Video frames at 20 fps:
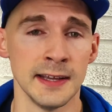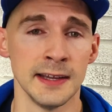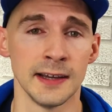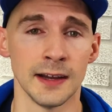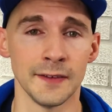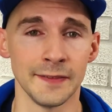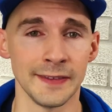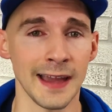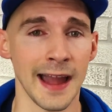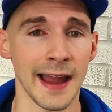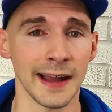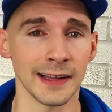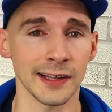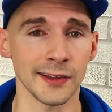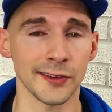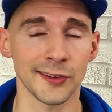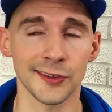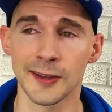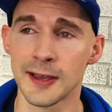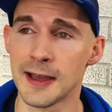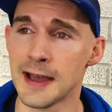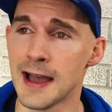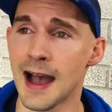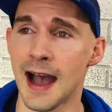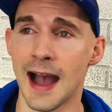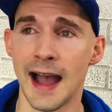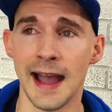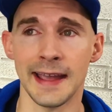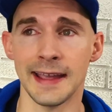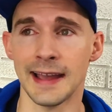of the eyelets.
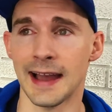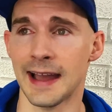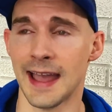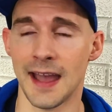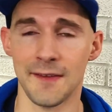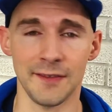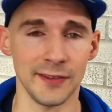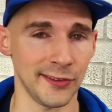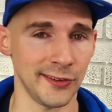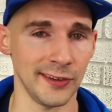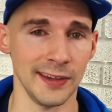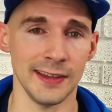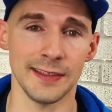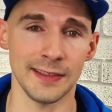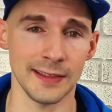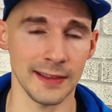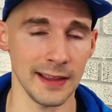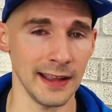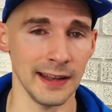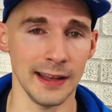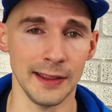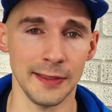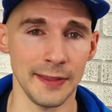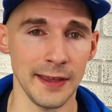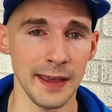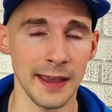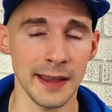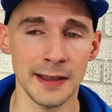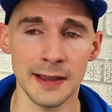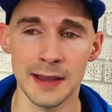I haven't seen
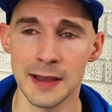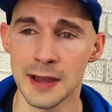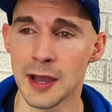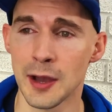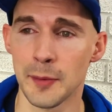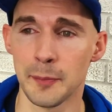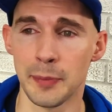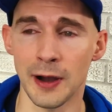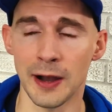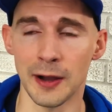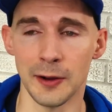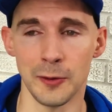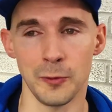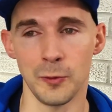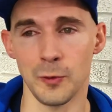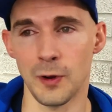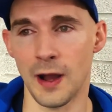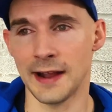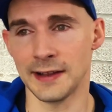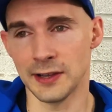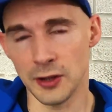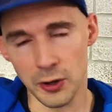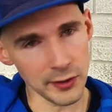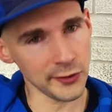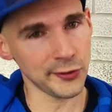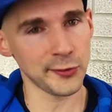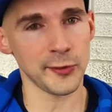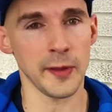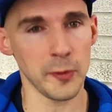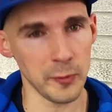anything, but I
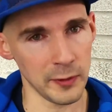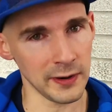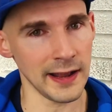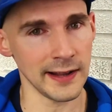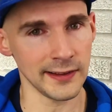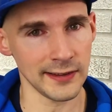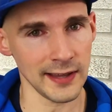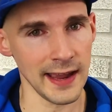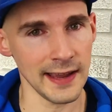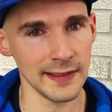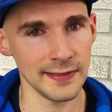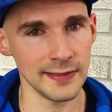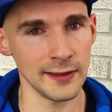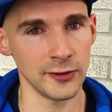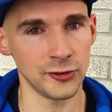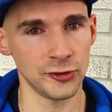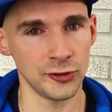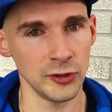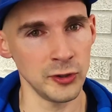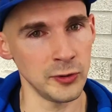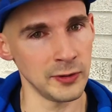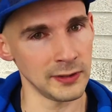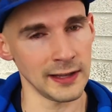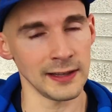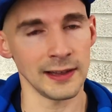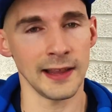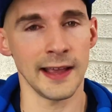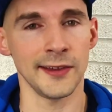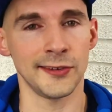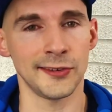noticed that when I tighten the shoe and I
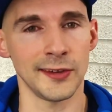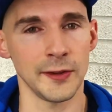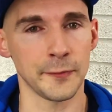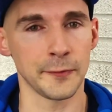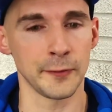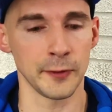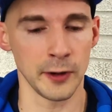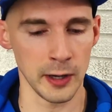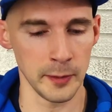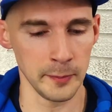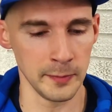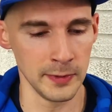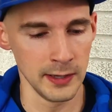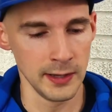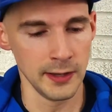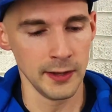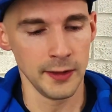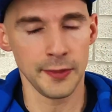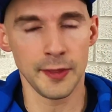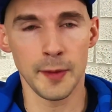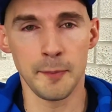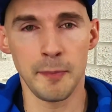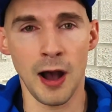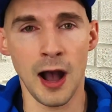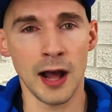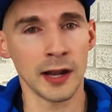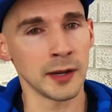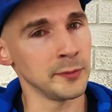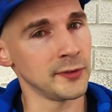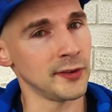lace it from the
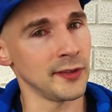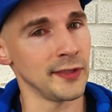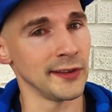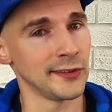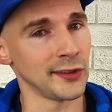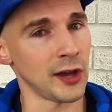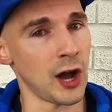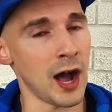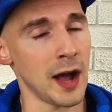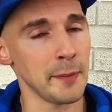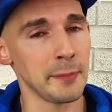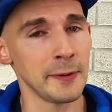bottom to the top,